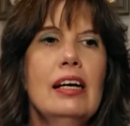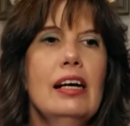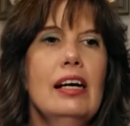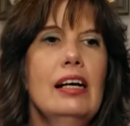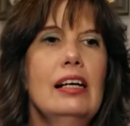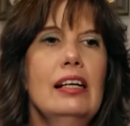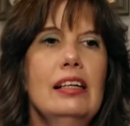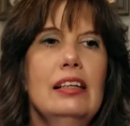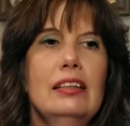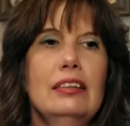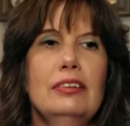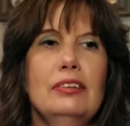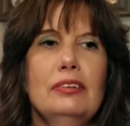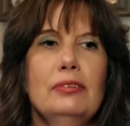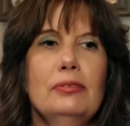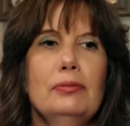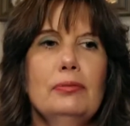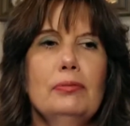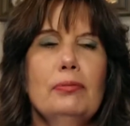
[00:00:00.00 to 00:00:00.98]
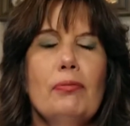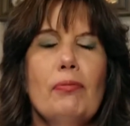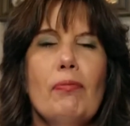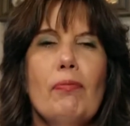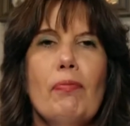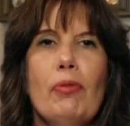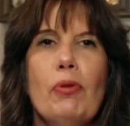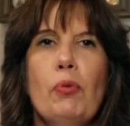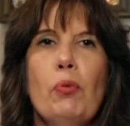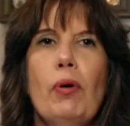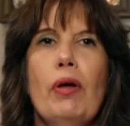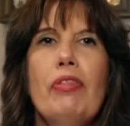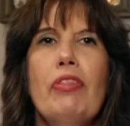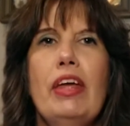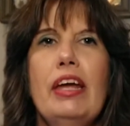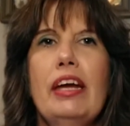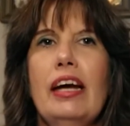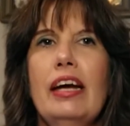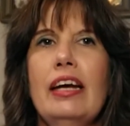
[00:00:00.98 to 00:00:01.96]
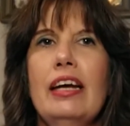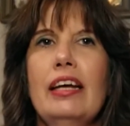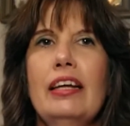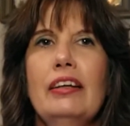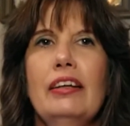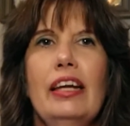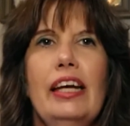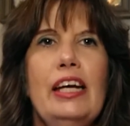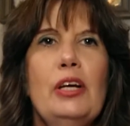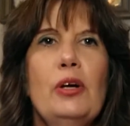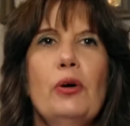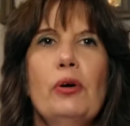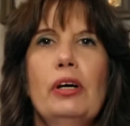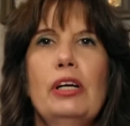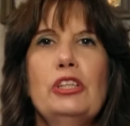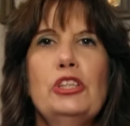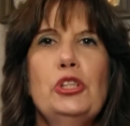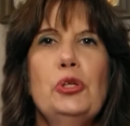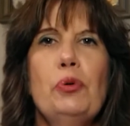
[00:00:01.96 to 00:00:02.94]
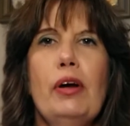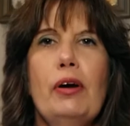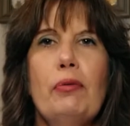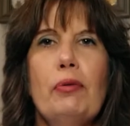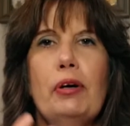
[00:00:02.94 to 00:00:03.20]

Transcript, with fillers: uh, the one thing, and, you know, because you,